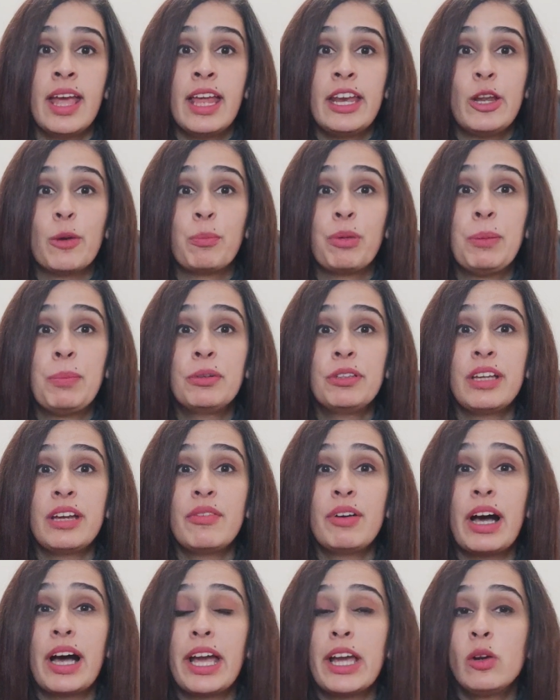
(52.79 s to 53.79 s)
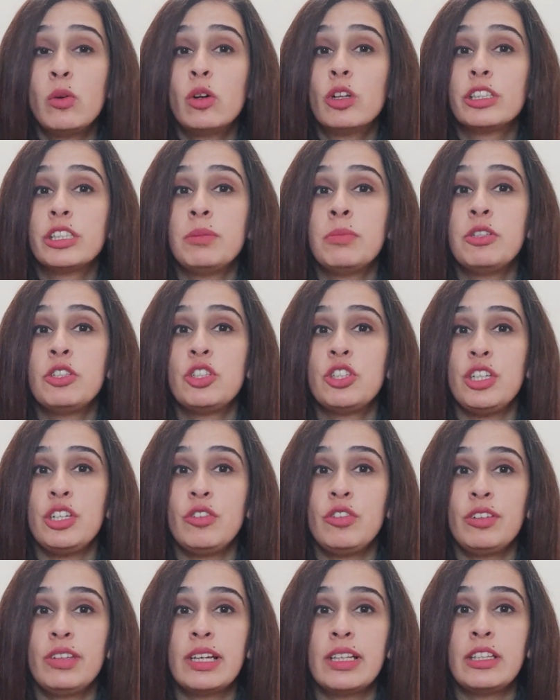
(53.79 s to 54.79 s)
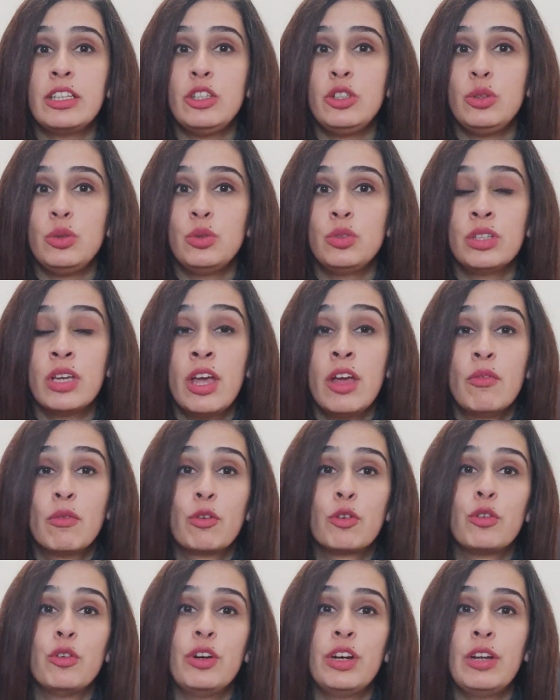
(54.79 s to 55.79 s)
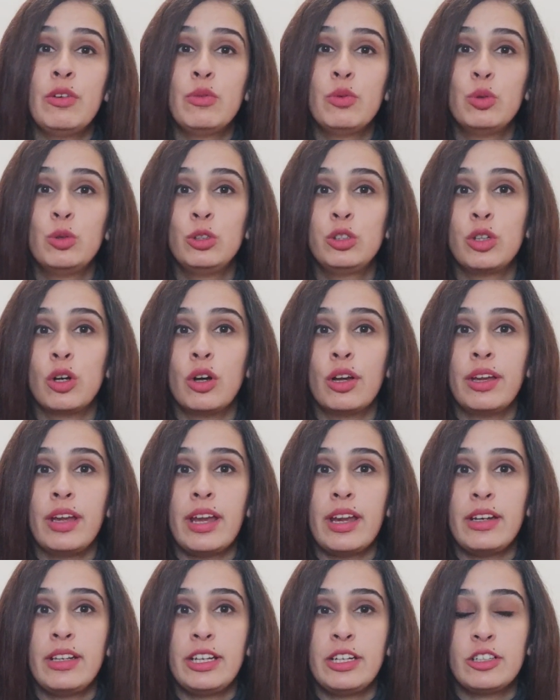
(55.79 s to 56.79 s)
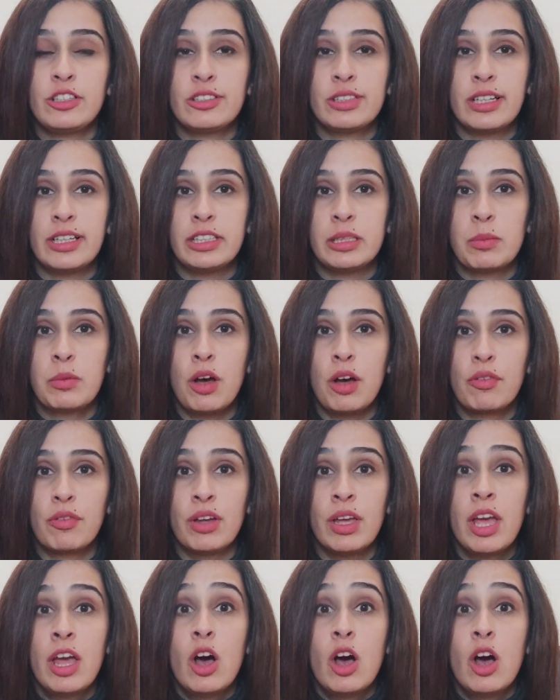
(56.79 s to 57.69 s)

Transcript: Now, people have high-quality machinery that they use for rearing wools and later selling them off.